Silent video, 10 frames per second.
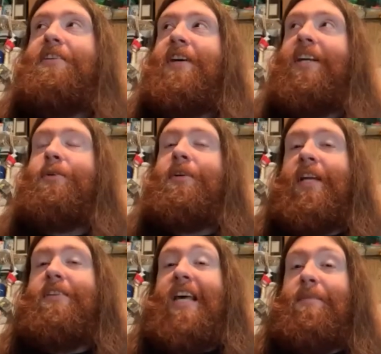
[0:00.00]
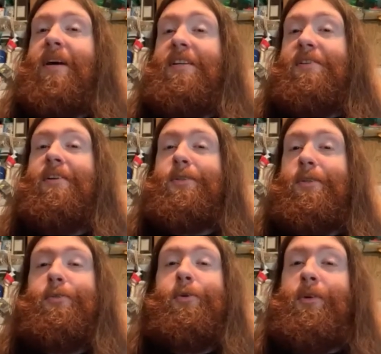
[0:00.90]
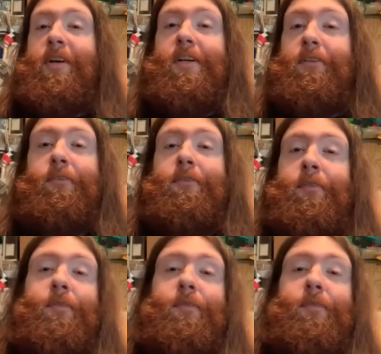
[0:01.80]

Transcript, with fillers: another one that's like based on a true story. Yeah.